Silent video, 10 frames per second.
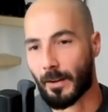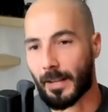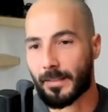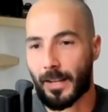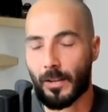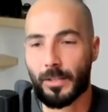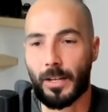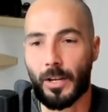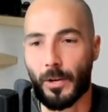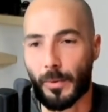is
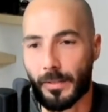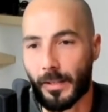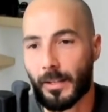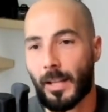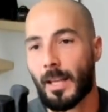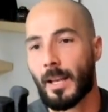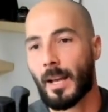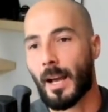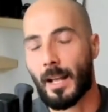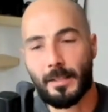scarcity heuristic.
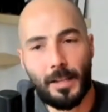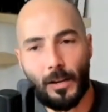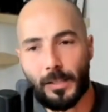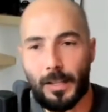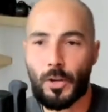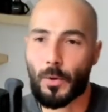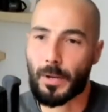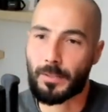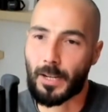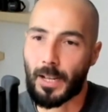And scarcity
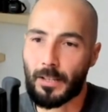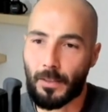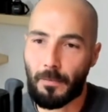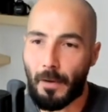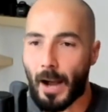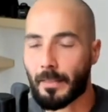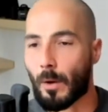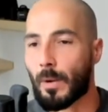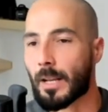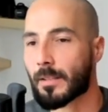heuristic is the fact
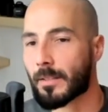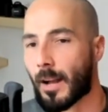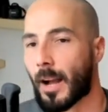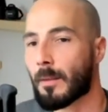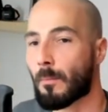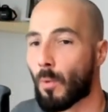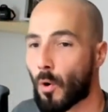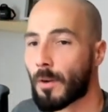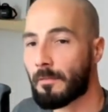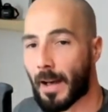that we assign
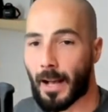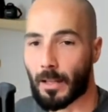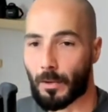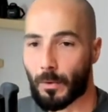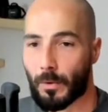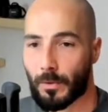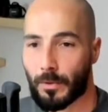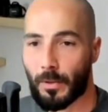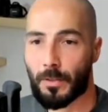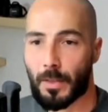more value
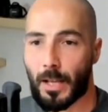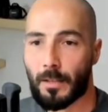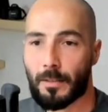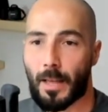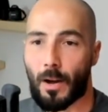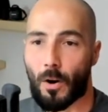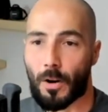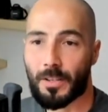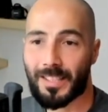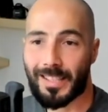to things that
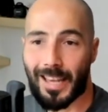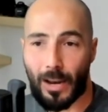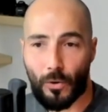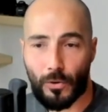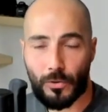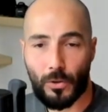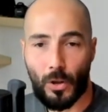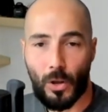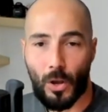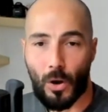are scarce
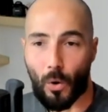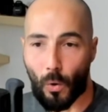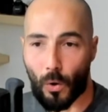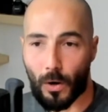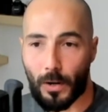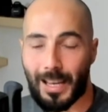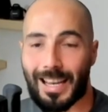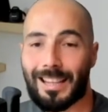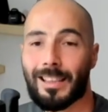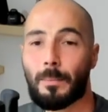or
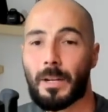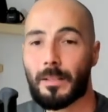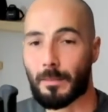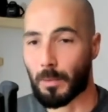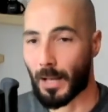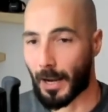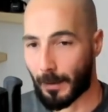in limited supply.